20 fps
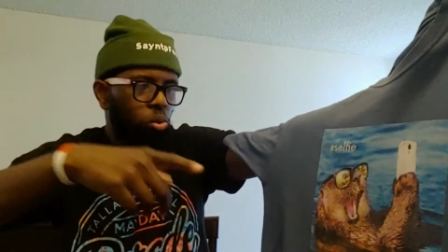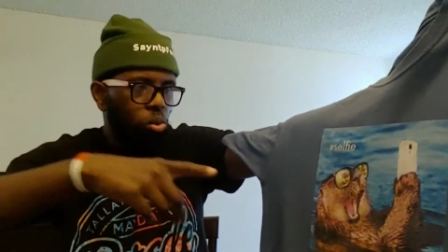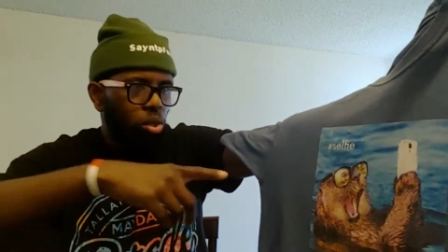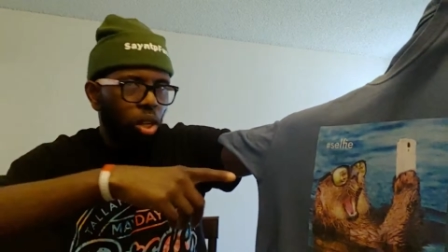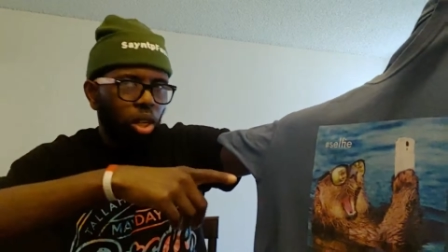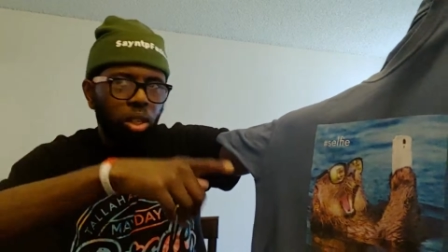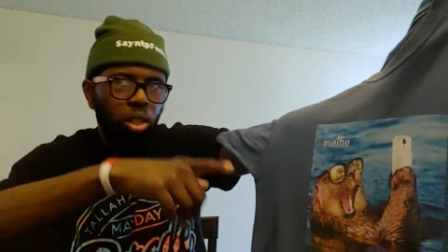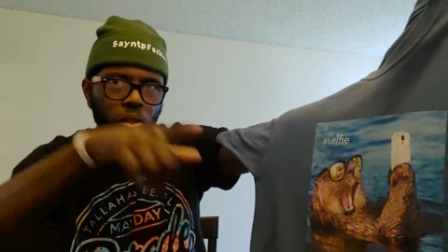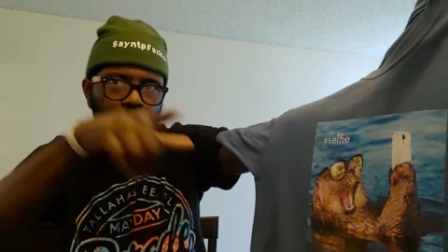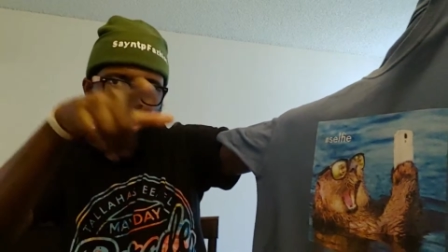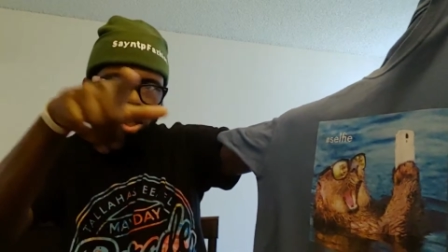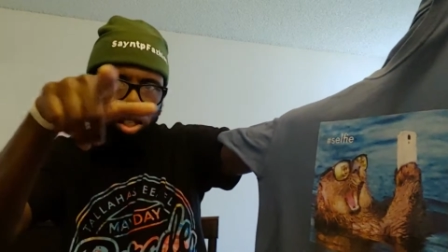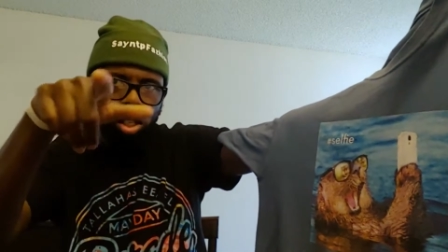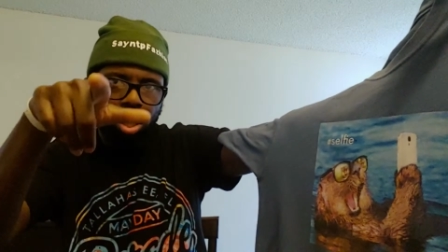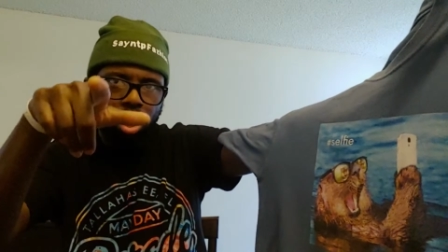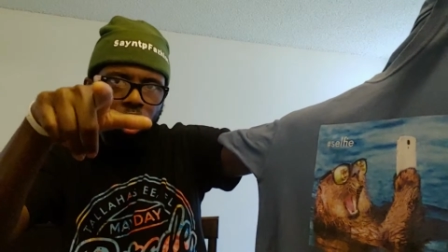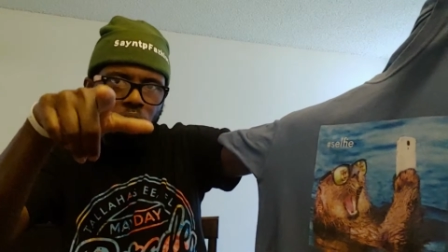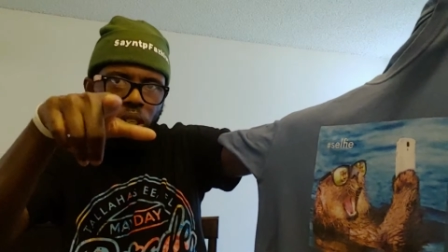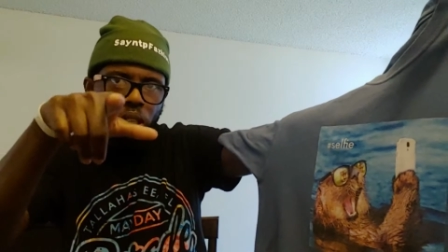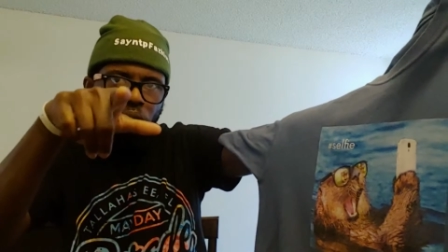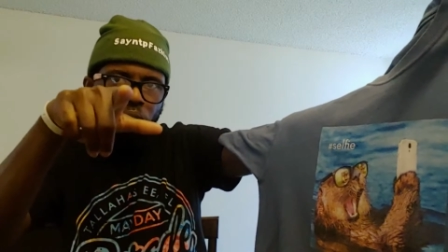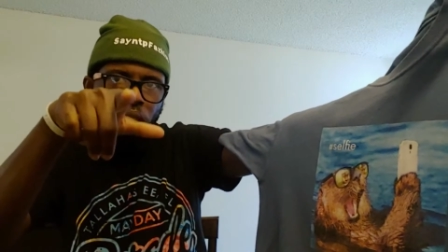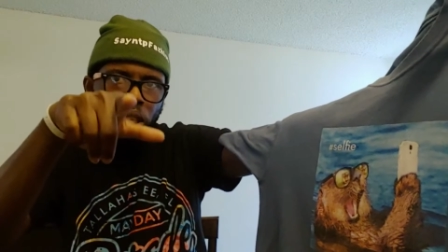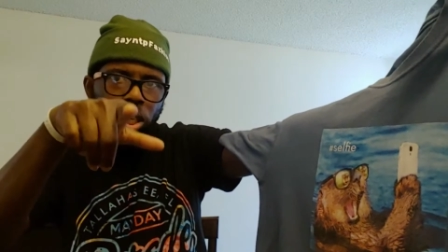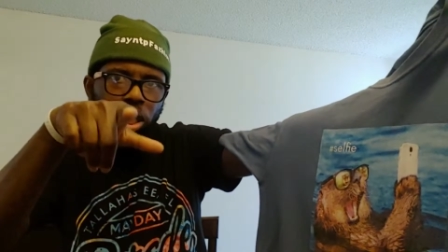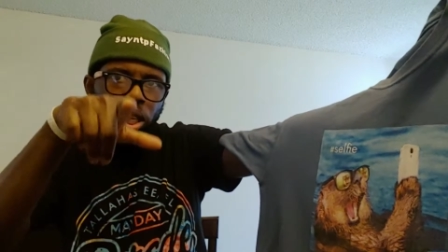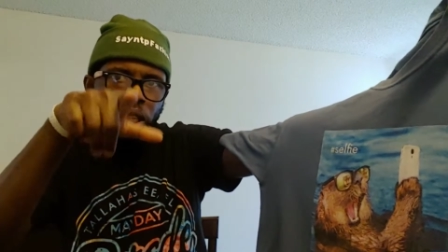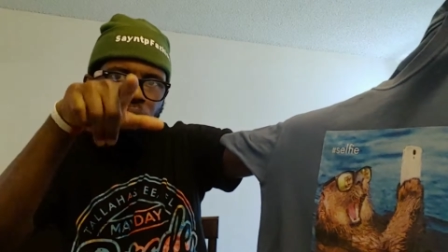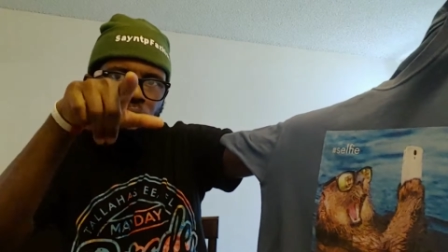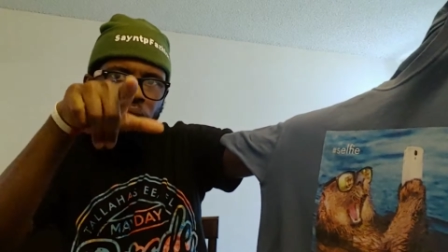So I need to
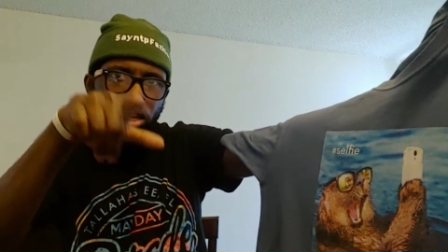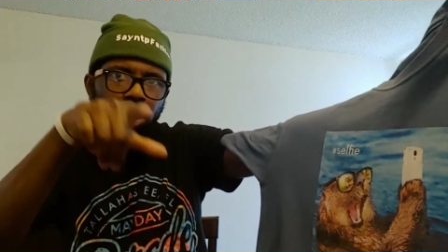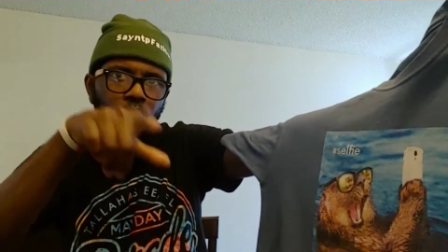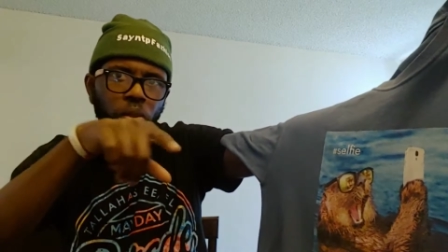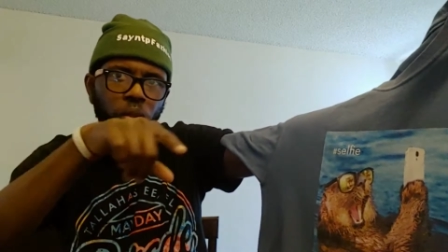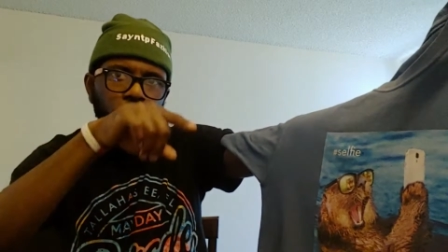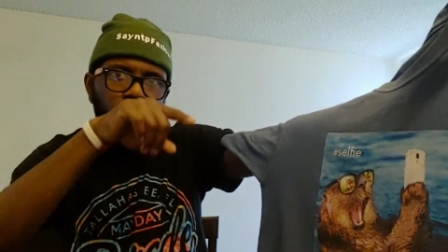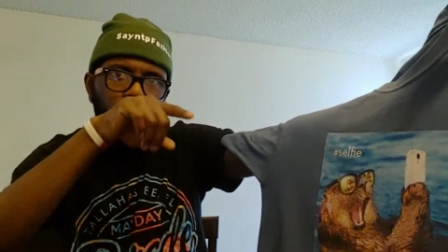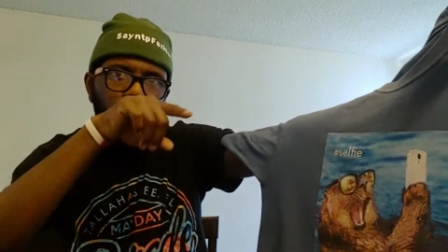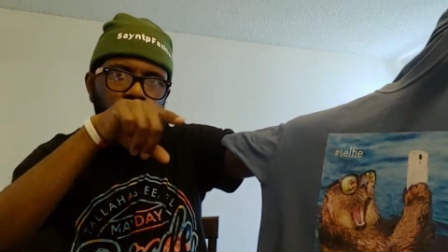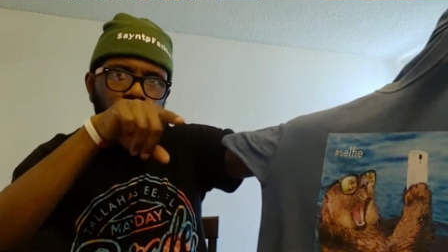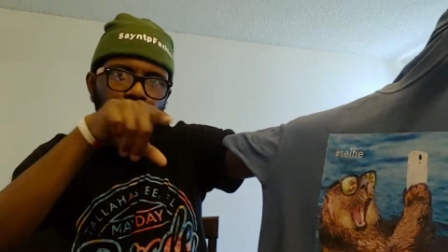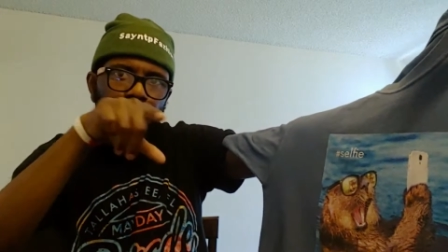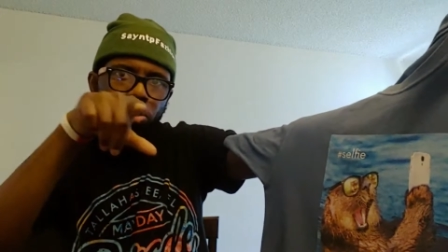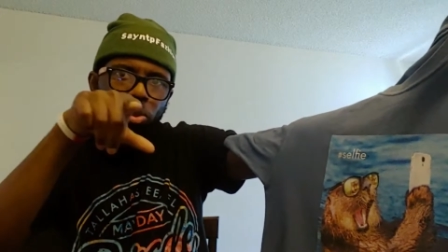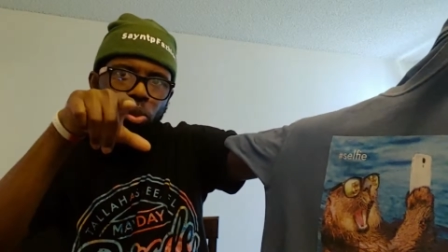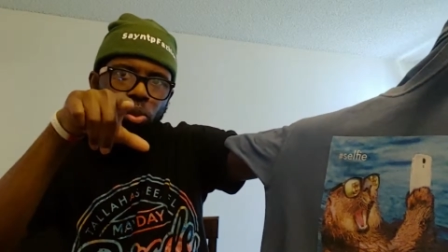get that out. So merch coming